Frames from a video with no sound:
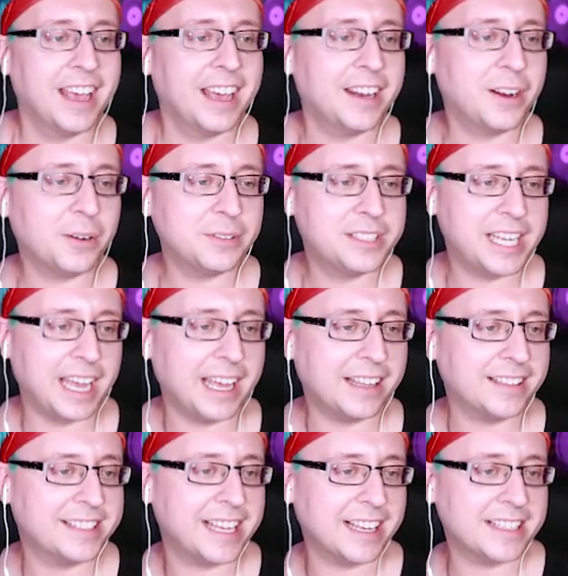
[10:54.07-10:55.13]
An old
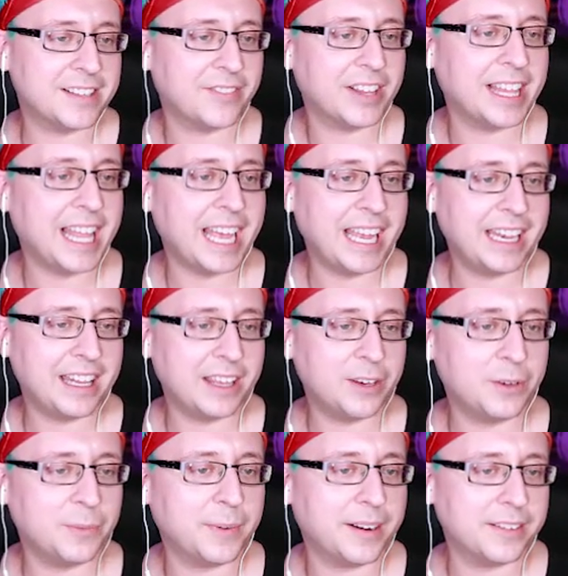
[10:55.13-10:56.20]
tale tells of a lady
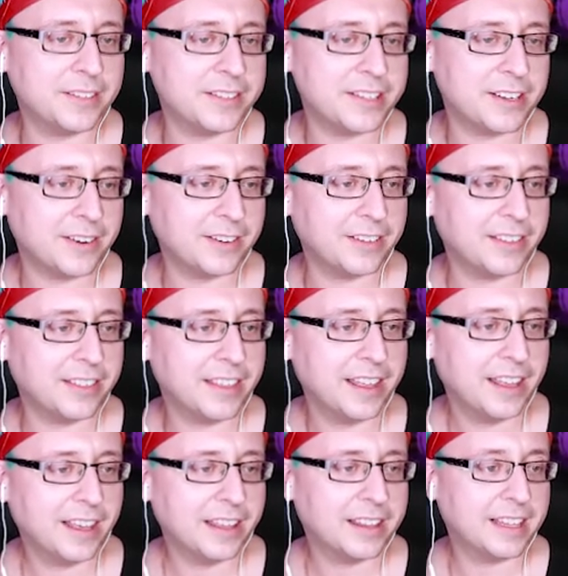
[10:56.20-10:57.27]
who wanders Earth.
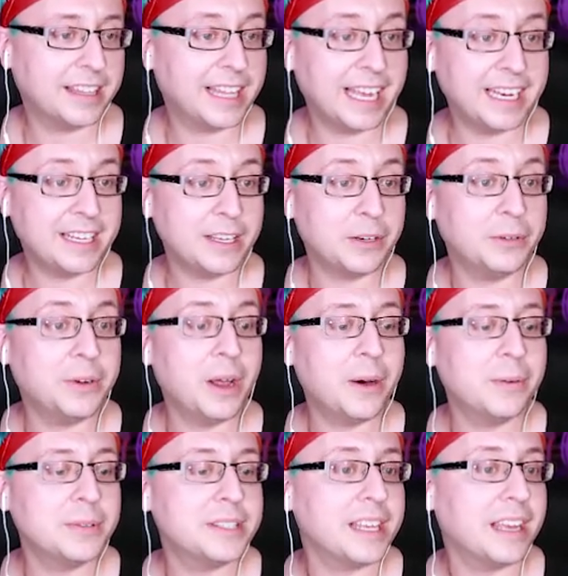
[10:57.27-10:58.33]
The lady who
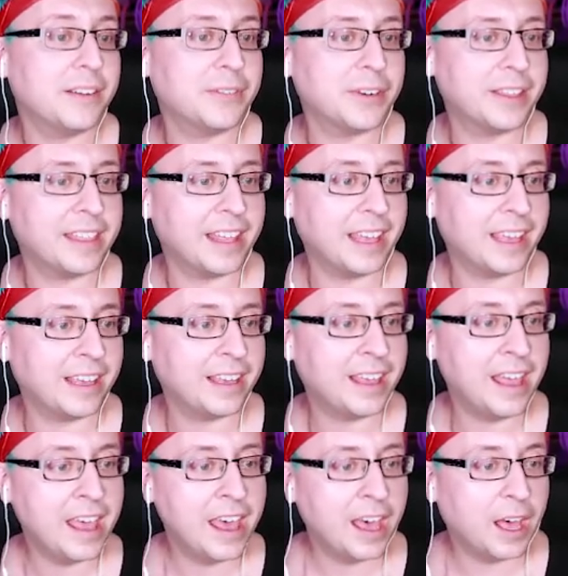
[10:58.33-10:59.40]
knows everything.
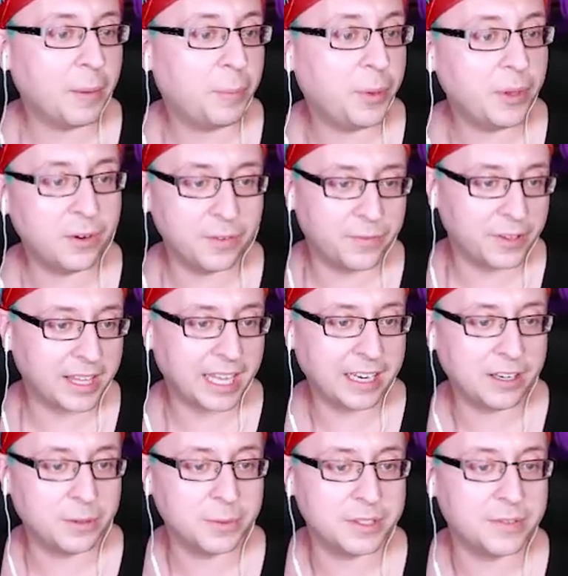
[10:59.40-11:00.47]
A beautiful
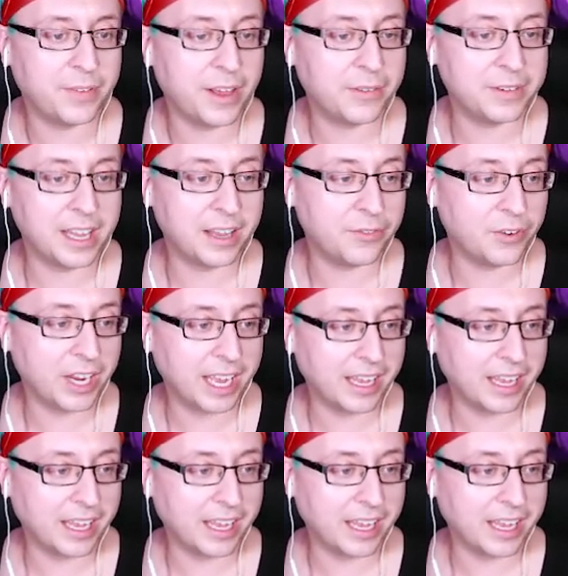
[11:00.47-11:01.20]
lady who has found every